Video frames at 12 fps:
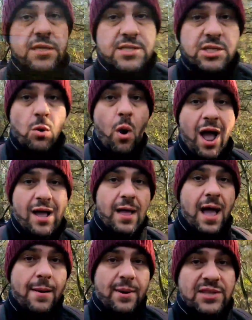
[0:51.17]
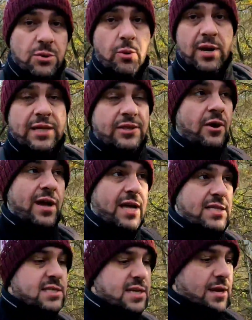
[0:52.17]
So what am I doing in
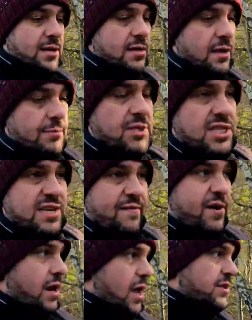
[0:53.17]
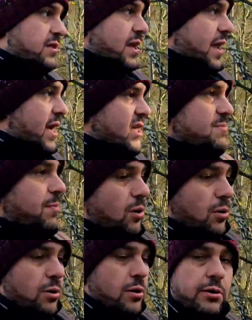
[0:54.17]
Doncaster? I'm just having an
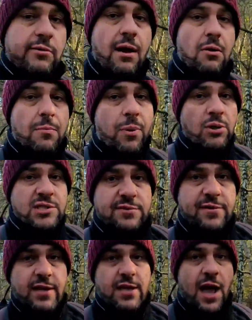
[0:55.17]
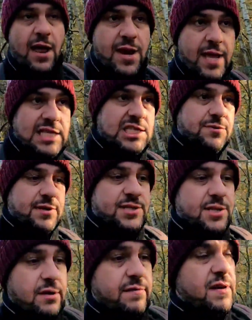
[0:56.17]
explore around Potteric Carr Nature
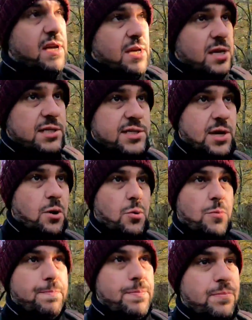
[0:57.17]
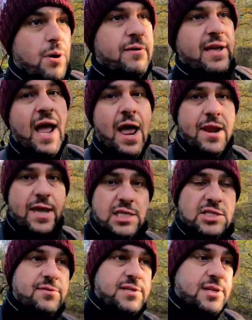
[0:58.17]
Reserve. So Potteric Carr
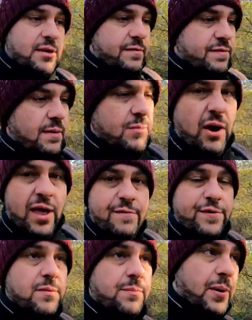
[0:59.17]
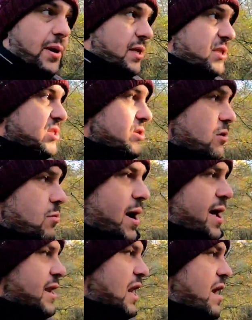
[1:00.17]
Nature Reserve, I'm not here for the birds or
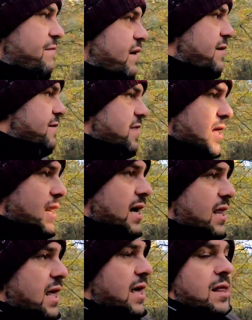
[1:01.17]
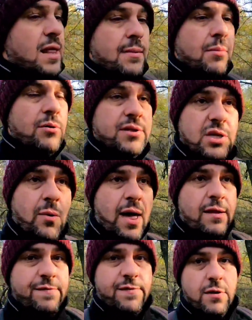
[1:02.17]
wildlife or anything like that, but there's quite
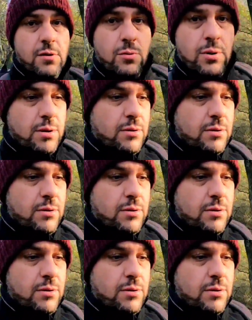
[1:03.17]
a few